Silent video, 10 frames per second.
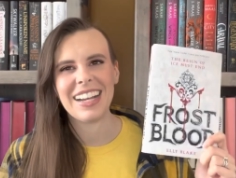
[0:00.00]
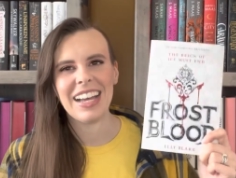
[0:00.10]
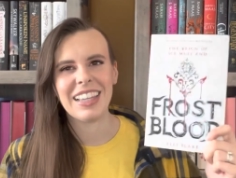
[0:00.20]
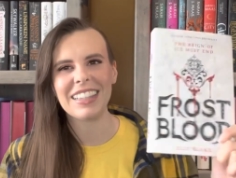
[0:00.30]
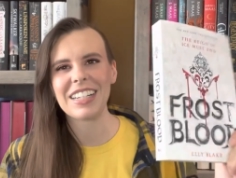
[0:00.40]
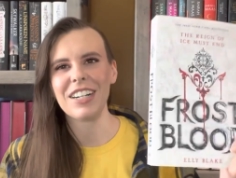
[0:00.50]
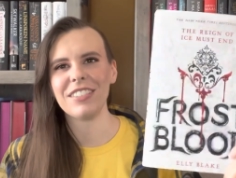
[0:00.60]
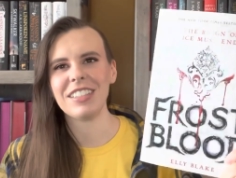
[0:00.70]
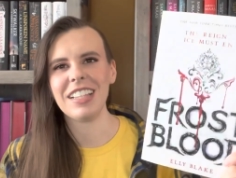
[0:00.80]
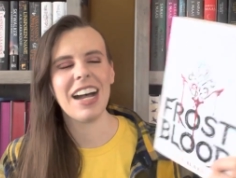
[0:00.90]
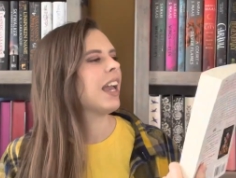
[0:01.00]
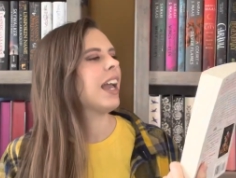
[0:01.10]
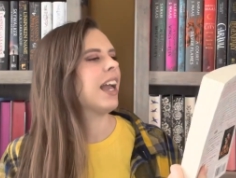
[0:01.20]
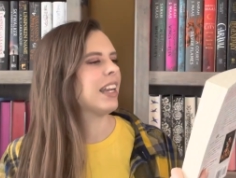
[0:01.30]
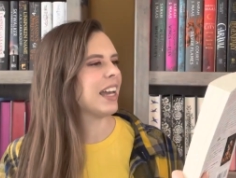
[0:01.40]
I like the cover a lot.
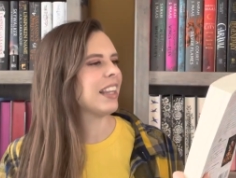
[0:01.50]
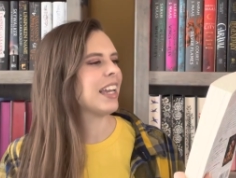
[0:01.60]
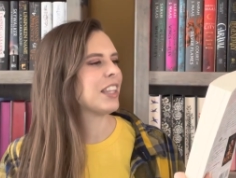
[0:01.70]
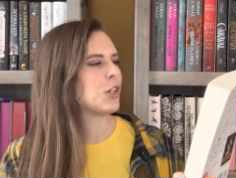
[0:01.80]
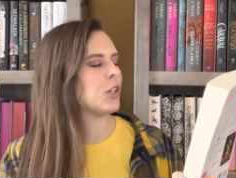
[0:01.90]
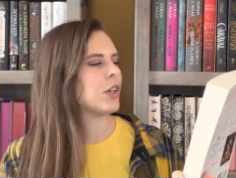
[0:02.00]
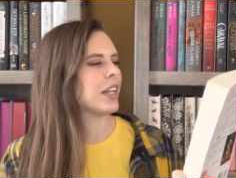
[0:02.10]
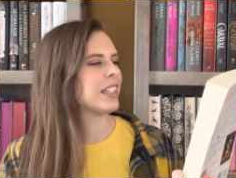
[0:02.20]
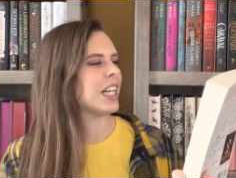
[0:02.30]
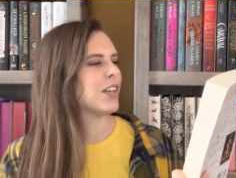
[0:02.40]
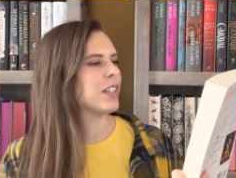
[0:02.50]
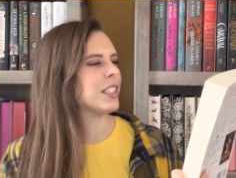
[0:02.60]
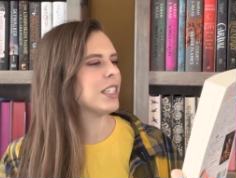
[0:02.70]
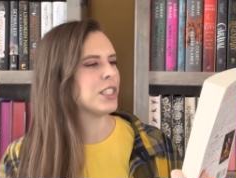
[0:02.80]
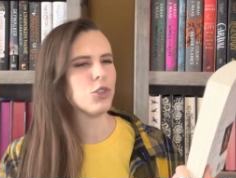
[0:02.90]
And I like the quote on the cover
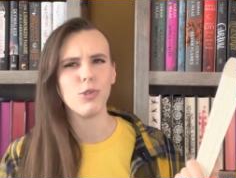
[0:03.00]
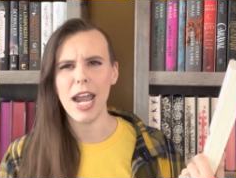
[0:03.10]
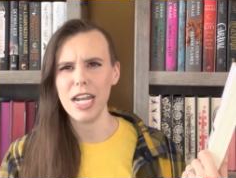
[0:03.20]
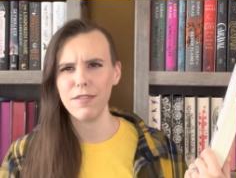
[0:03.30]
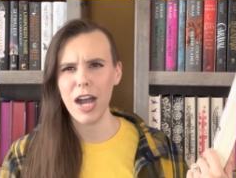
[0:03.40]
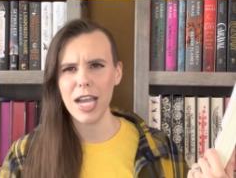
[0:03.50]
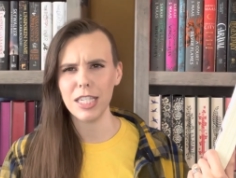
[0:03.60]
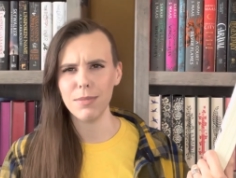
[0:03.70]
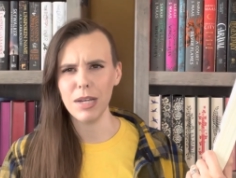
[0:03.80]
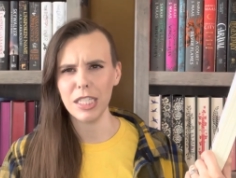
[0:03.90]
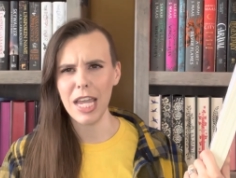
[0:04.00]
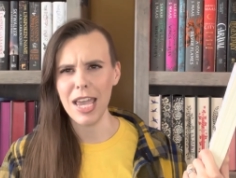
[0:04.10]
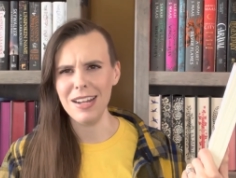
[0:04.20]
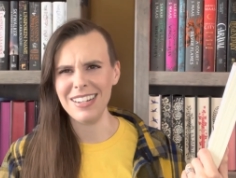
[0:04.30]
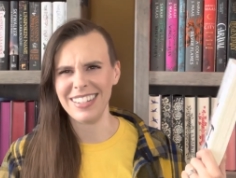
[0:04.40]
that says, "The reign of ice must
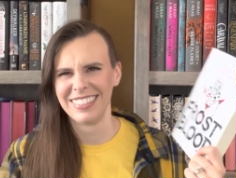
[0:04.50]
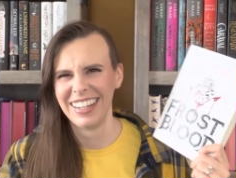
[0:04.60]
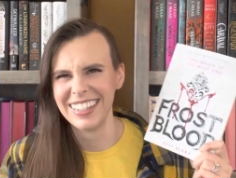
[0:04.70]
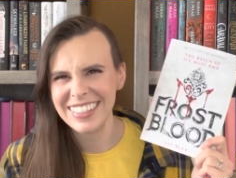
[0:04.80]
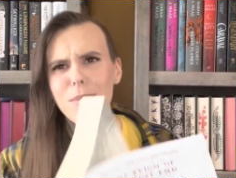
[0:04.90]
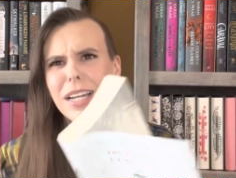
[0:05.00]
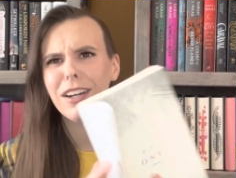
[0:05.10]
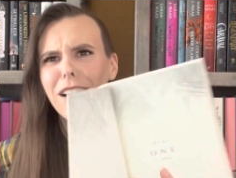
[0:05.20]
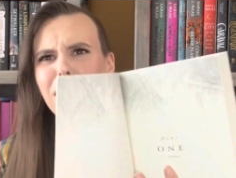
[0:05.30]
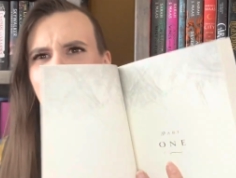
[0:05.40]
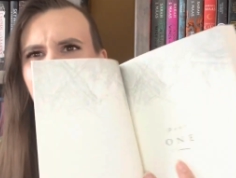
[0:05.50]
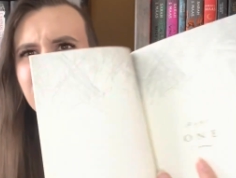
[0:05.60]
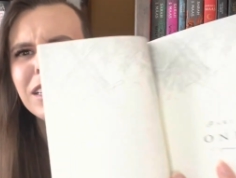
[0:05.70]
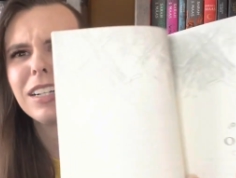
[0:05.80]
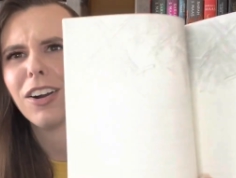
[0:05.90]
end." Oh my gosh, look
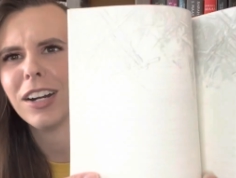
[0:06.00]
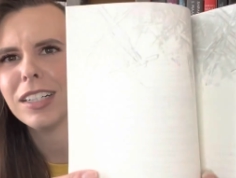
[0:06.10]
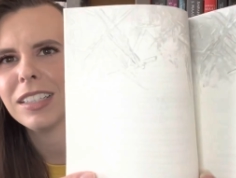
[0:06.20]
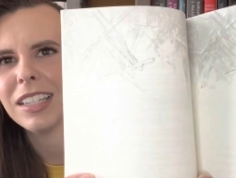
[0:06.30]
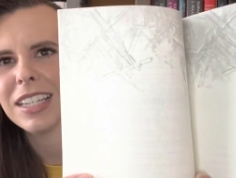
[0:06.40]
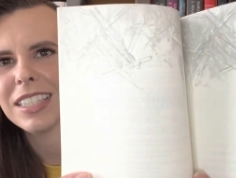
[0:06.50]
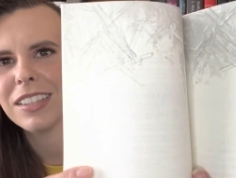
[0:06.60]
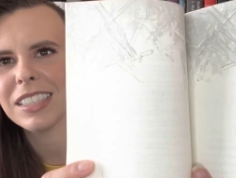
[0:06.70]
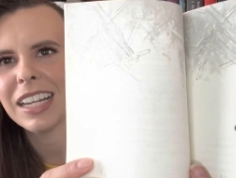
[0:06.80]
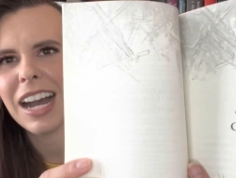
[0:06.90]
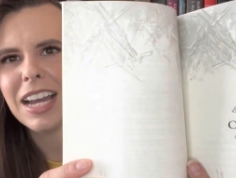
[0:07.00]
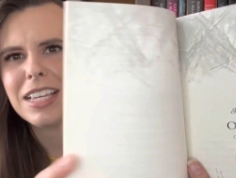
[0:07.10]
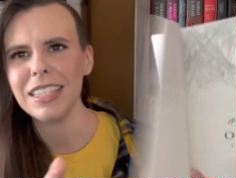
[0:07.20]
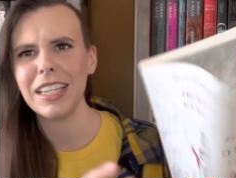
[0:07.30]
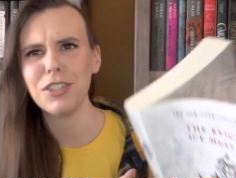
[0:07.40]
at the art in this. It looks like
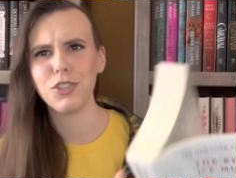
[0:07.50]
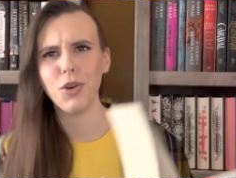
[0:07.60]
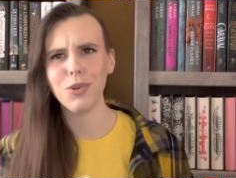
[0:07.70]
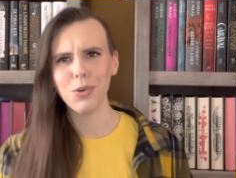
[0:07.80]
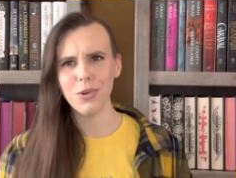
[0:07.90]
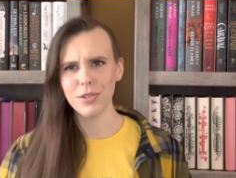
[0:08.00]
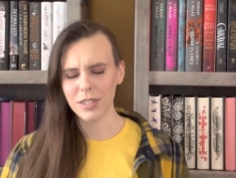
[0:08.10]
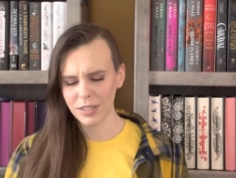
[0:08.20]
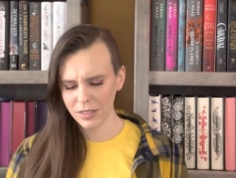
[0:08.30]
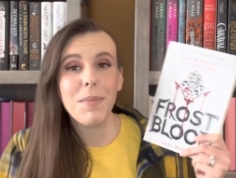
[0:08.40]
ice. That is so cool.